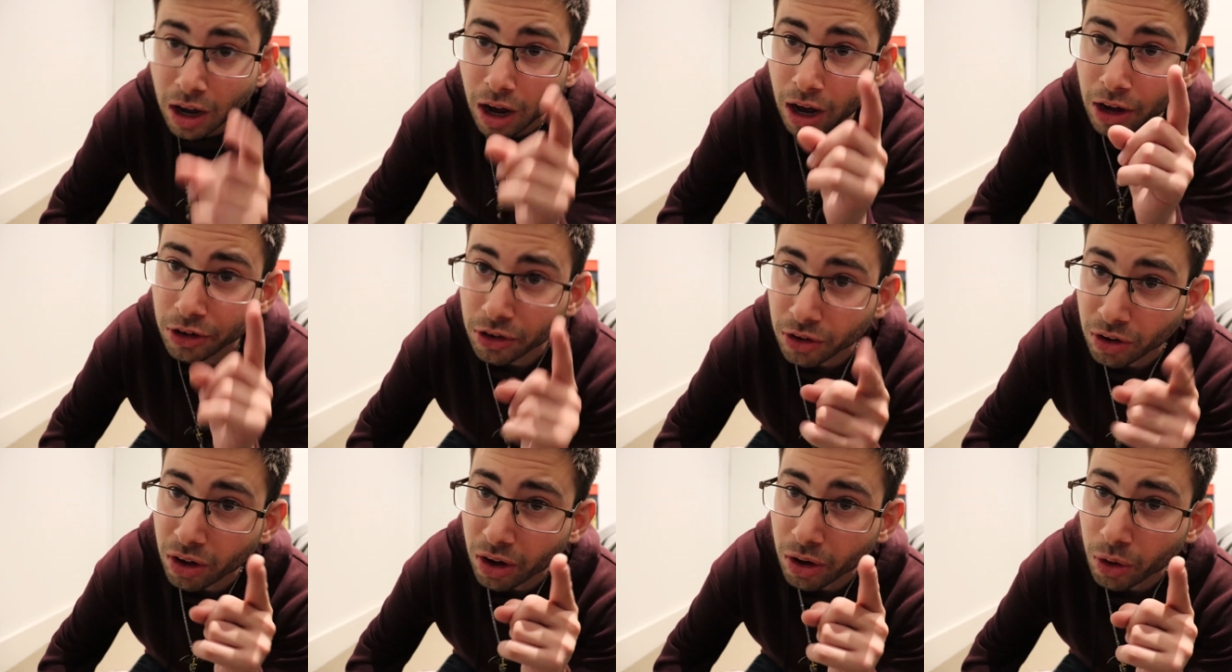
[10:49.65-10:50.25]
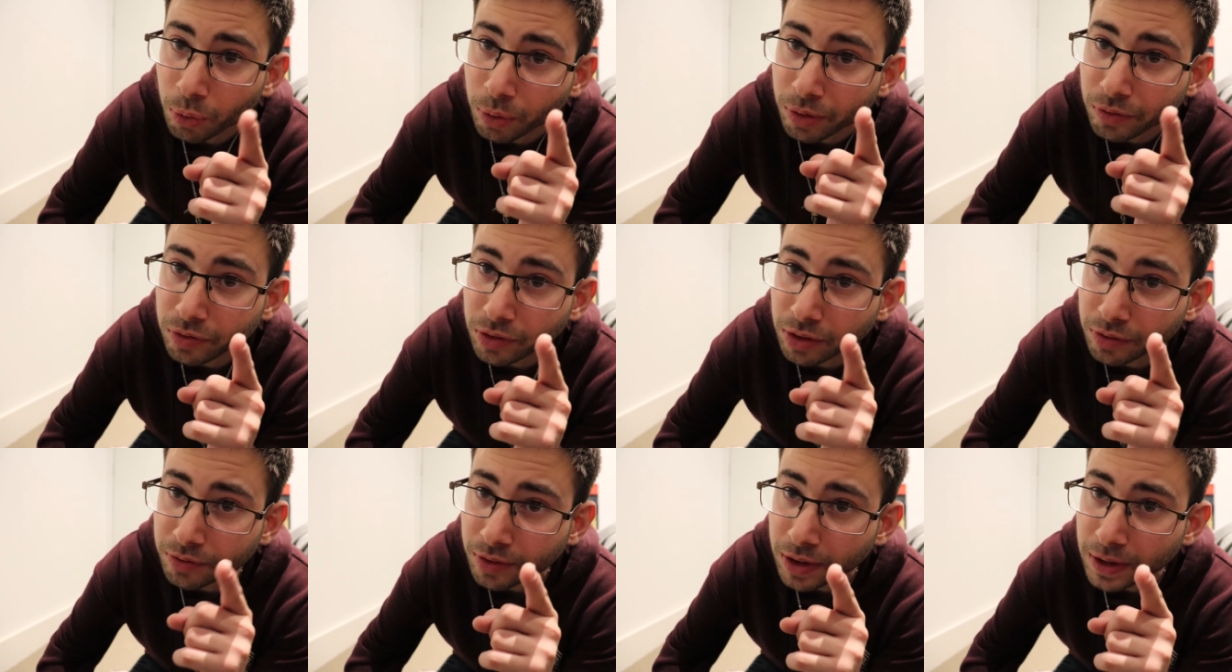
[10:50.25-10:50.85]
I do not quit
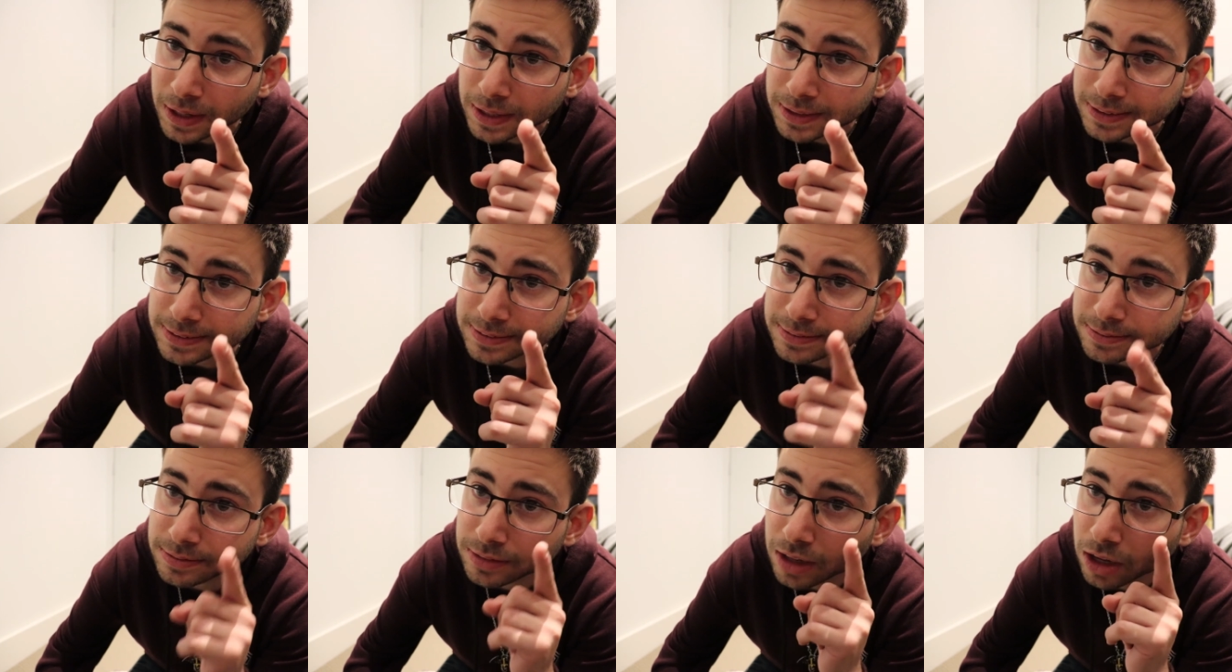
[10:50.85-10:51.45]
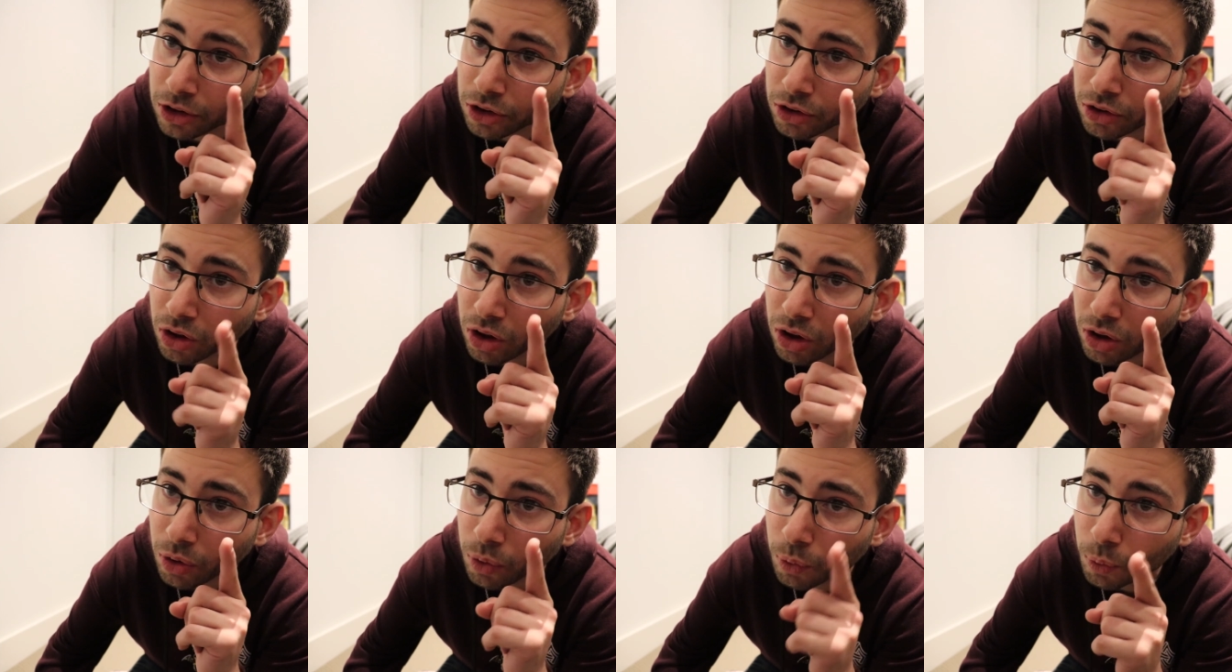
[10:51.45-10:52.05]
for the fans. I do
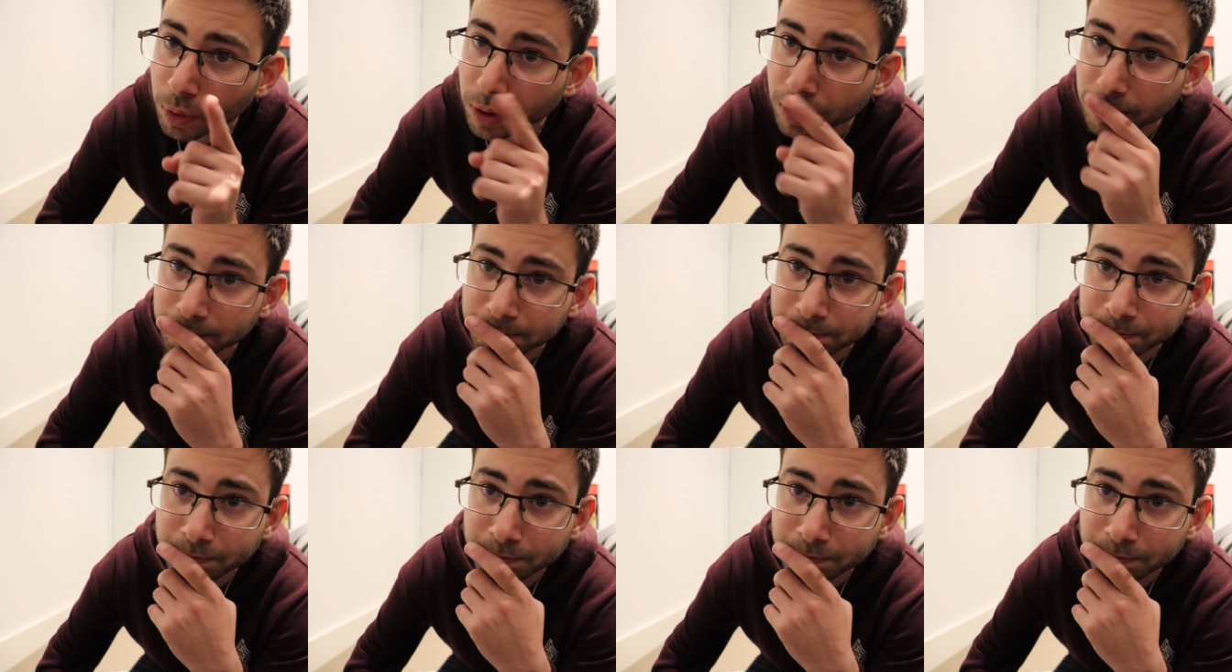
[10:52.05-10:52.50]
not quit.